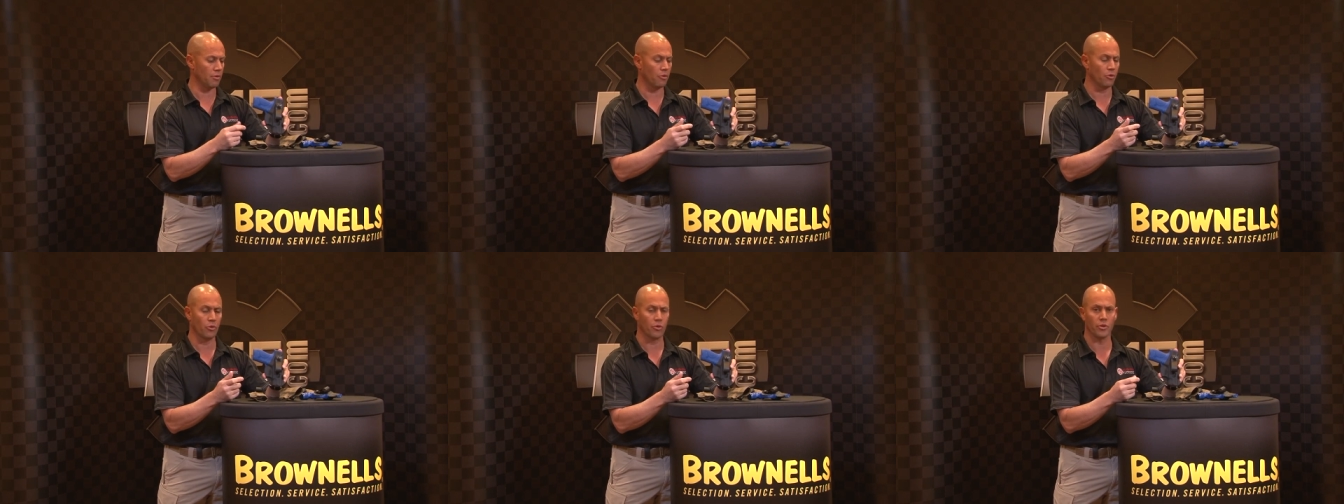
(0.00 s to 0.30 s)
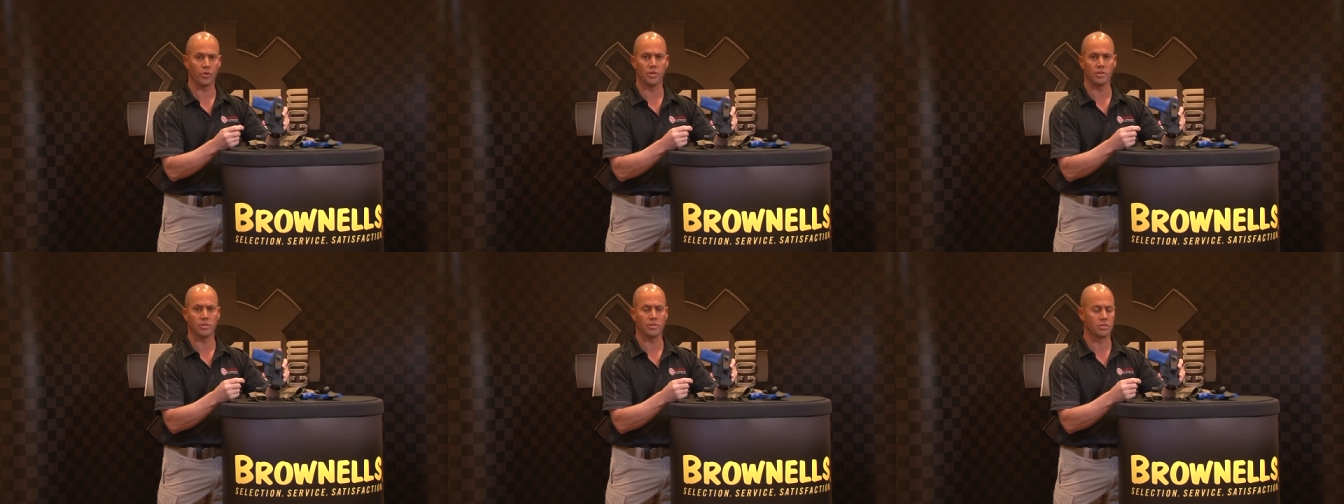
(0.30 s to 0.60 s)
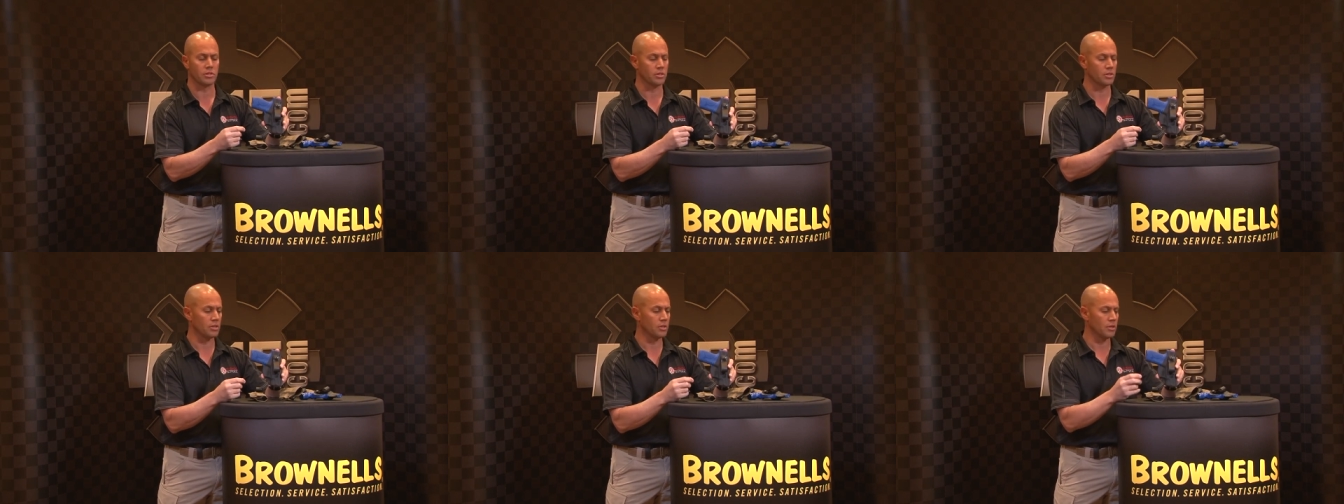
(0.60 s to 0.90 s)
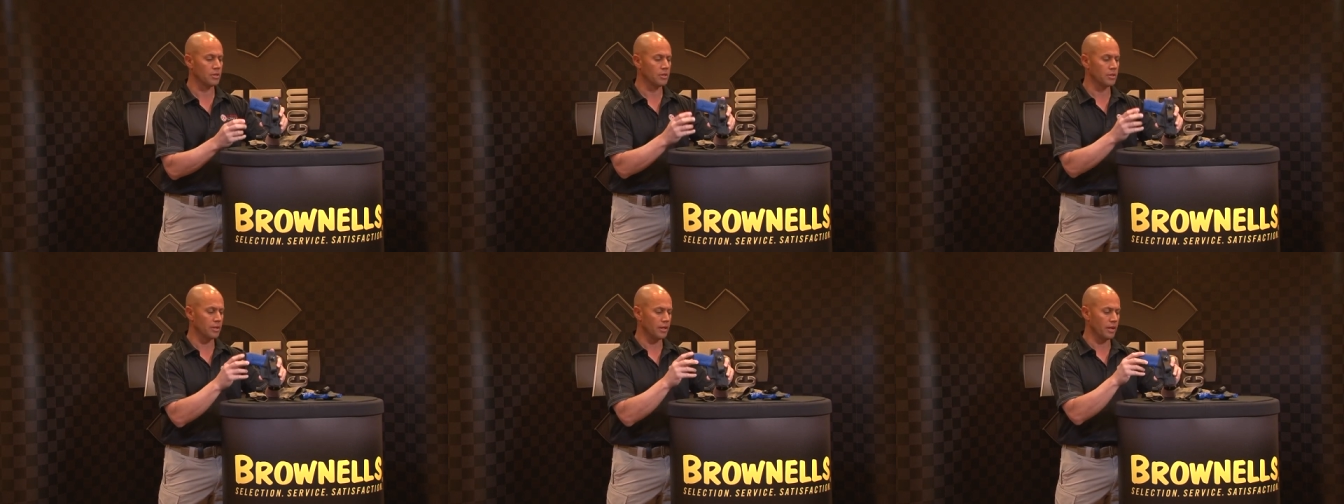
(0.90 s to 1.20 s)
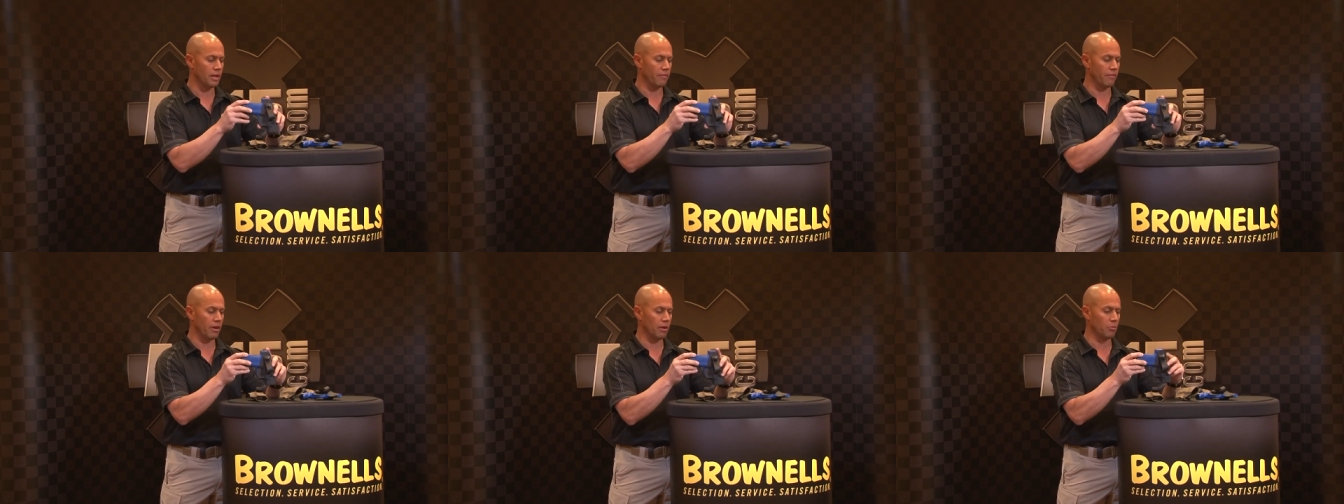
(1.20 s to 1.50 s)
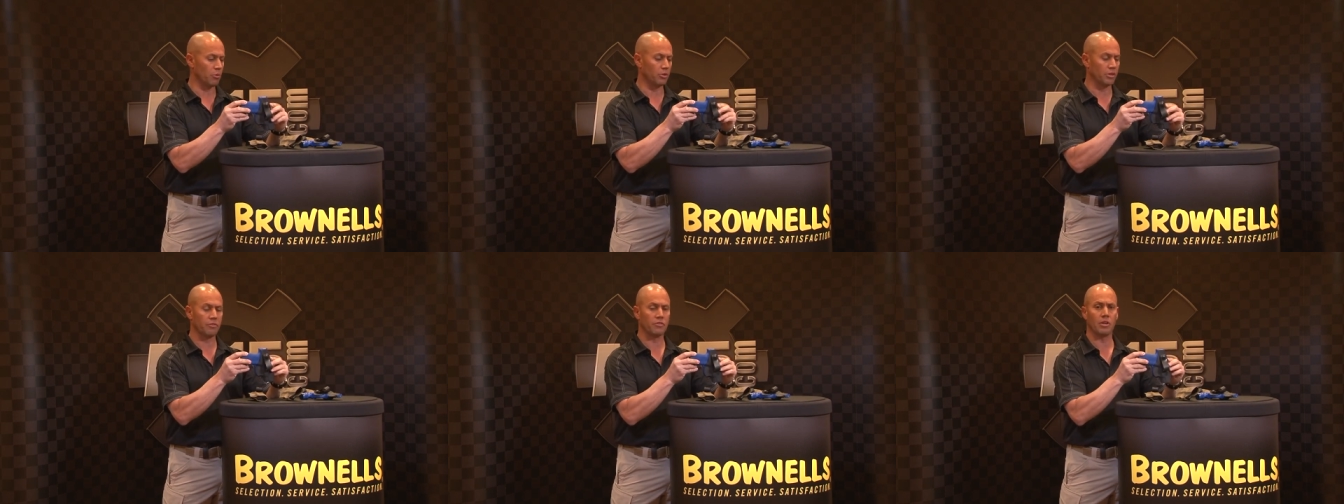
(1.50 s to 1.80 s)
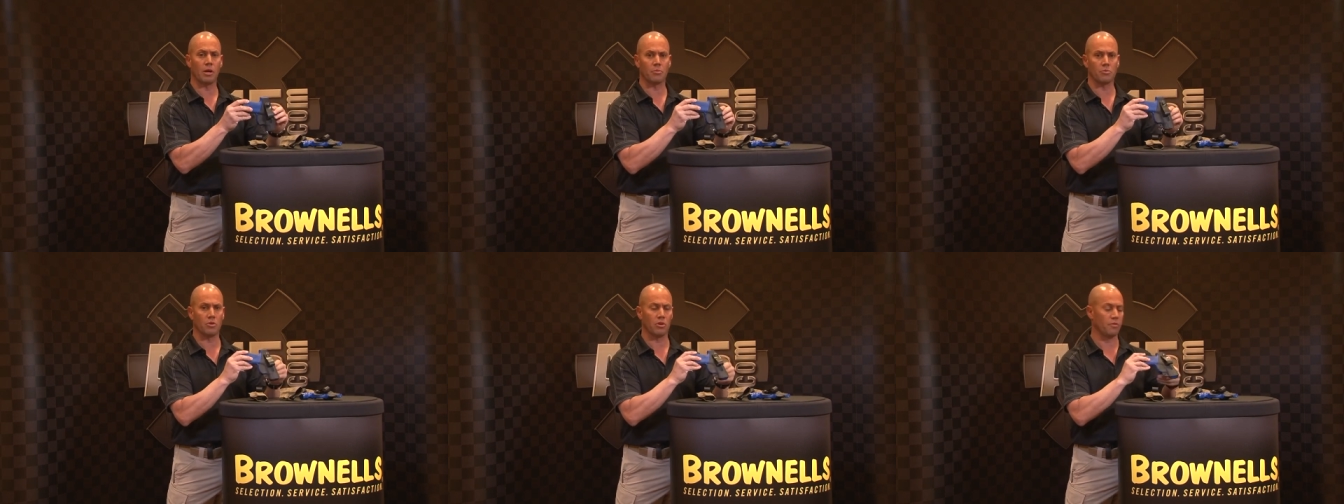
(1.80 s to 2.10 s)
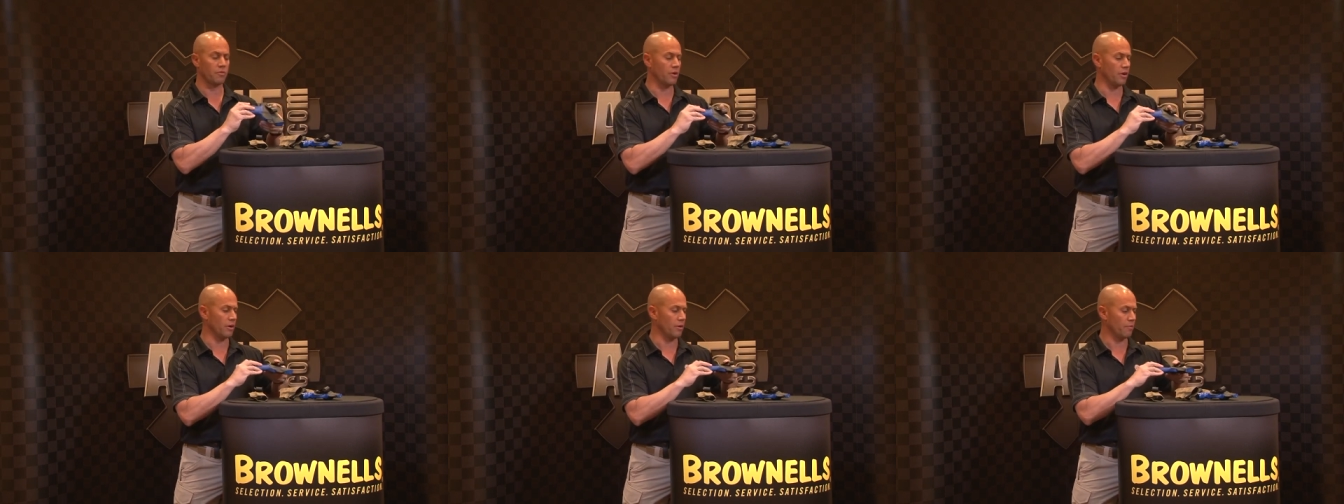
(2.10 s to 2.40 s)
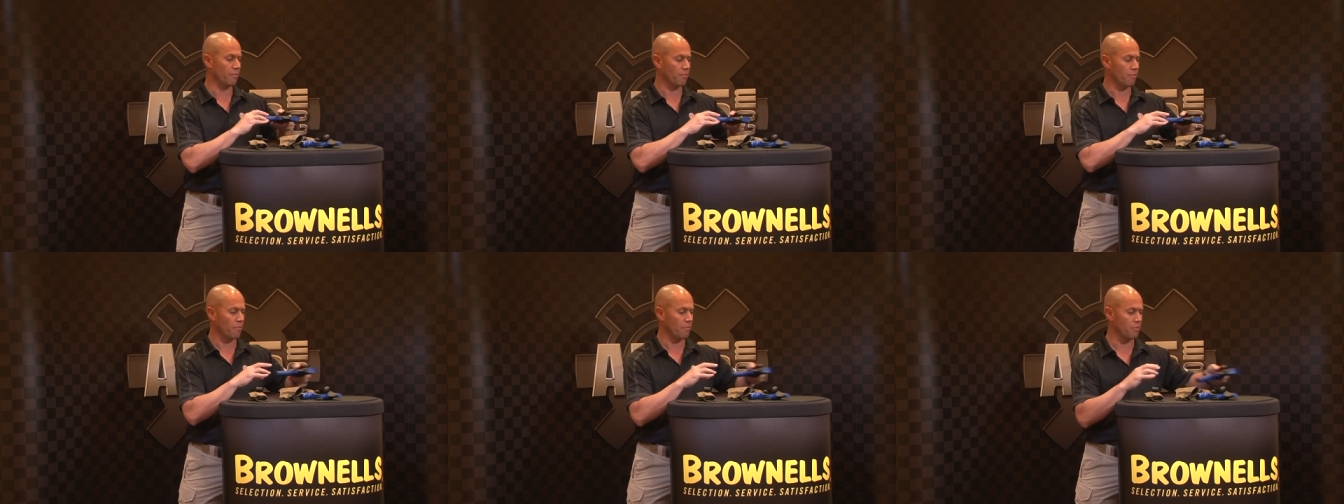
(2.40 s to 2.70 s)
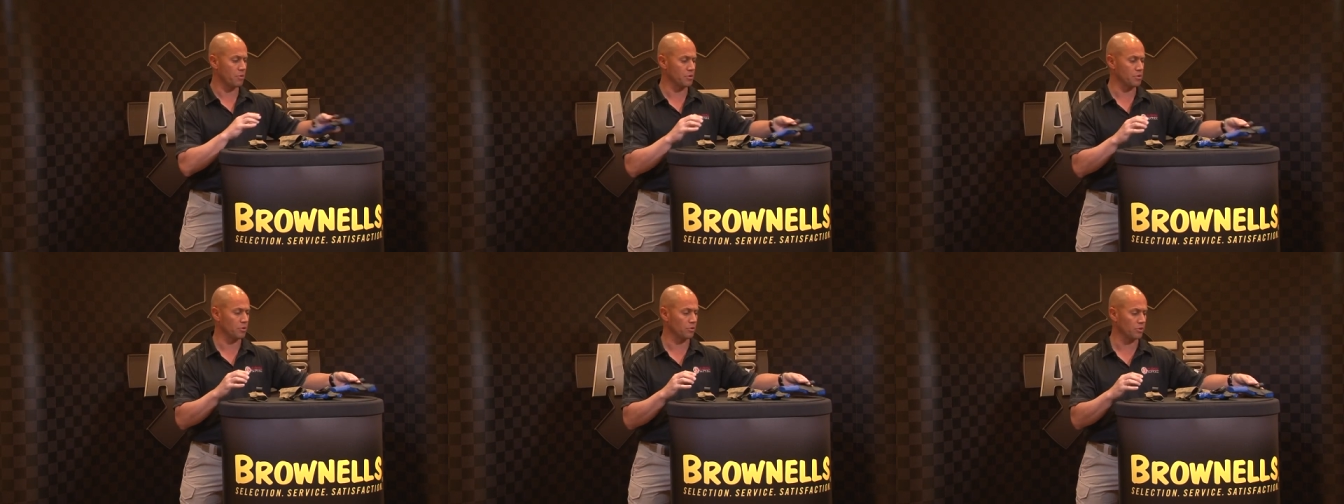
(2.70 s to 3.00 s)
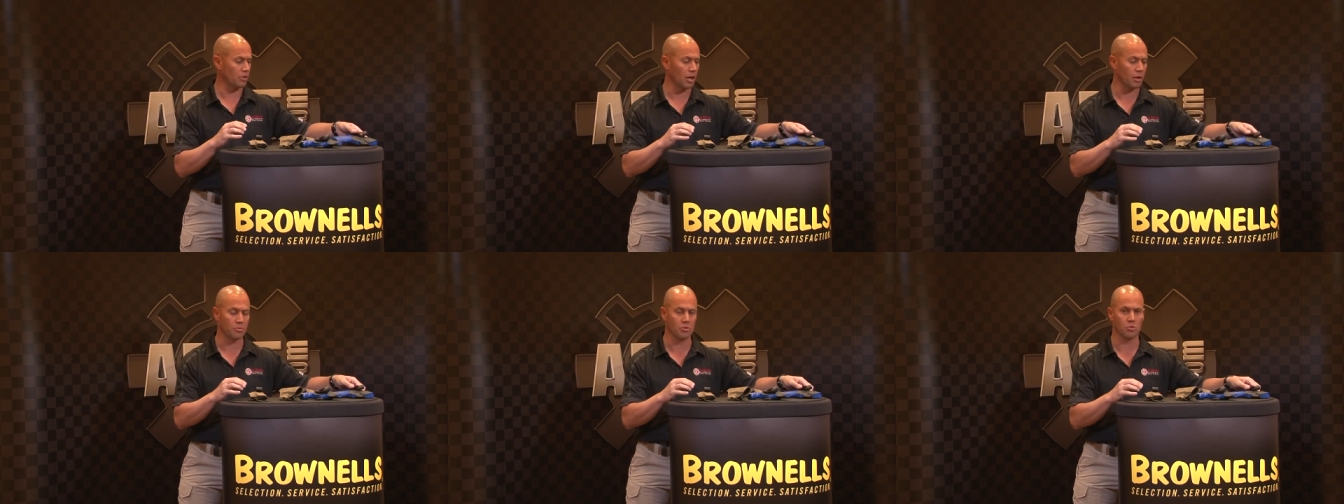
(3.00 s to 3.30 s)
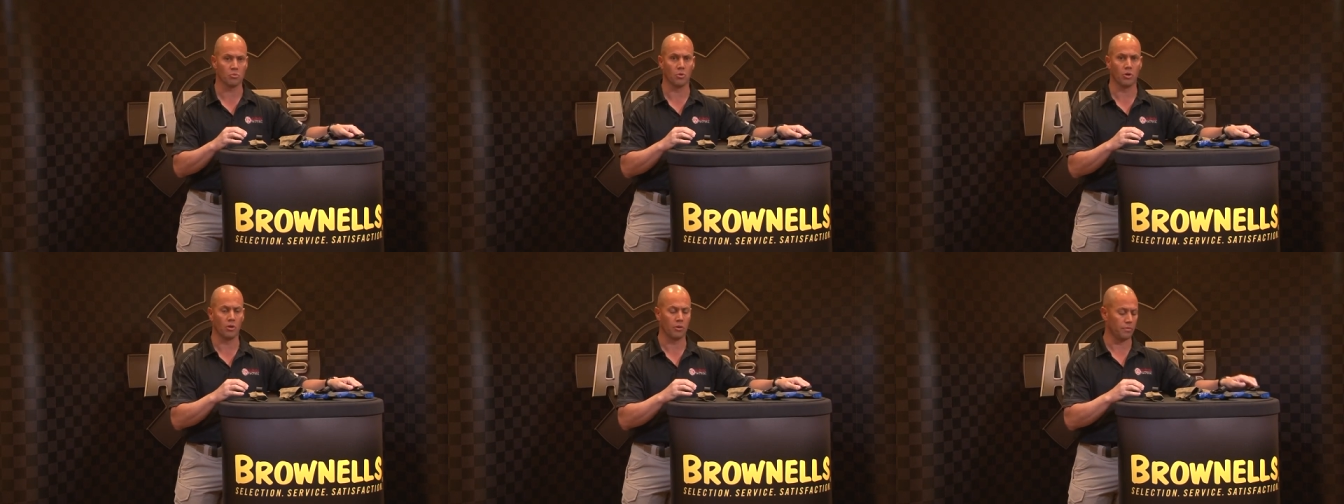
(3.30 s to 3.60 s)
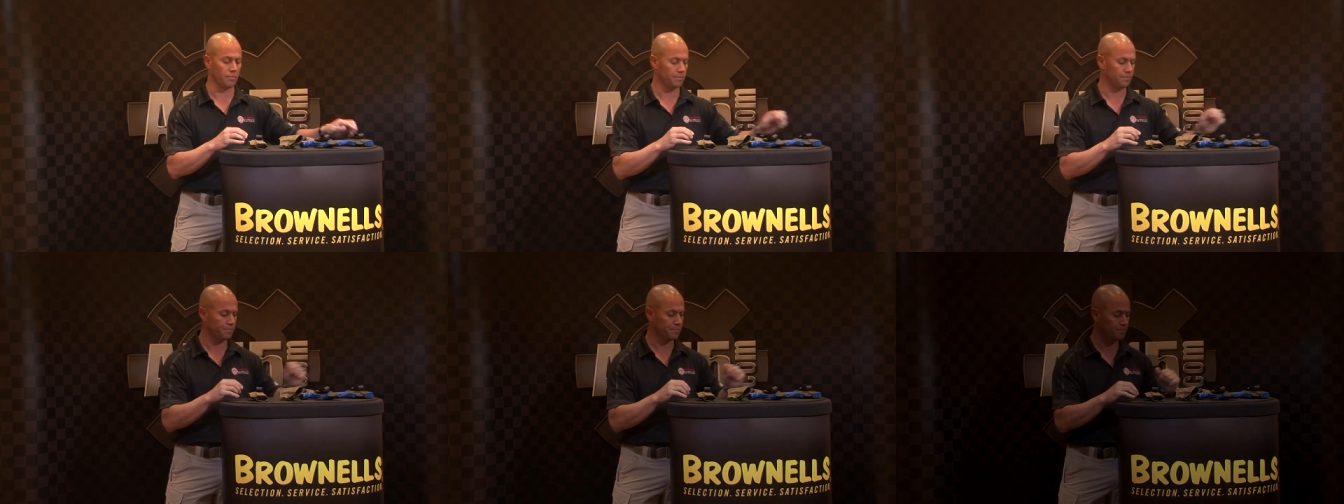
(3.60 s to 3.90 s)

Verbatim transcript: the Rugers, and available different types of uh, pistol types as well.